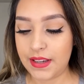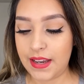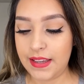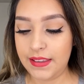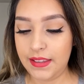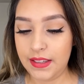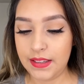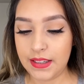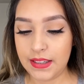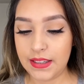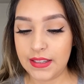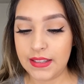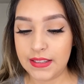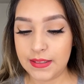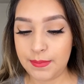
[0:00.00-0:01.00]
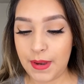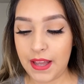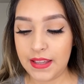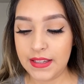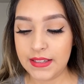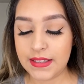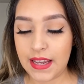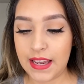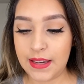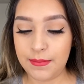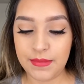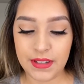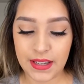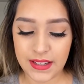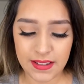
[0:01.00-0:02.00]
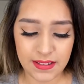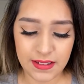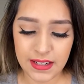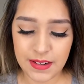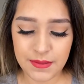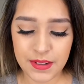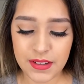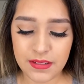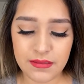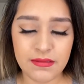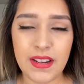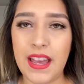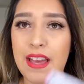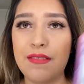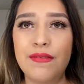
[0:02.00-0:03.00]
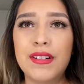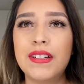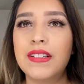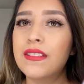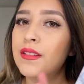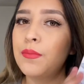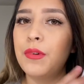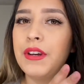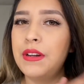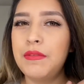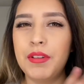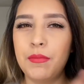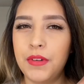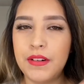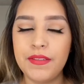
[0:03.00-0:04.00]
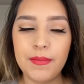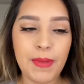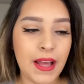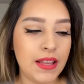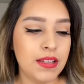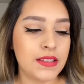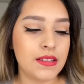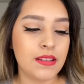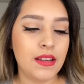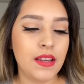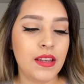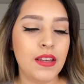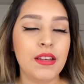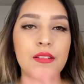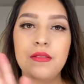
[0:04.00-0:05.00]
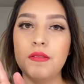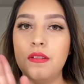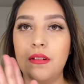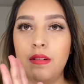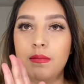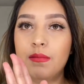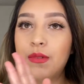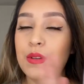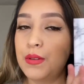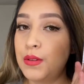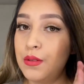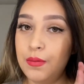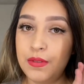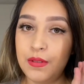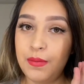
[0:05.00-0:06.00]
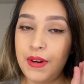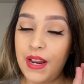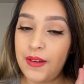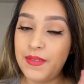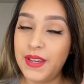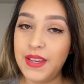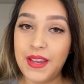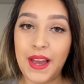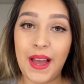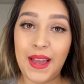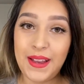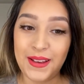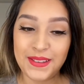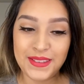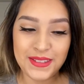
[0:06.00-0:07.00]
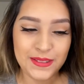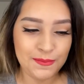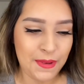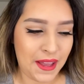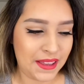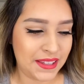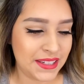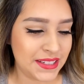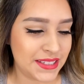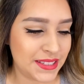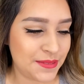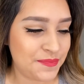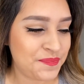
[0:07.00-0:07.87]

I like this palette. I am like never ever disappointed with Morphe palettes. So super heavy. I got this palette.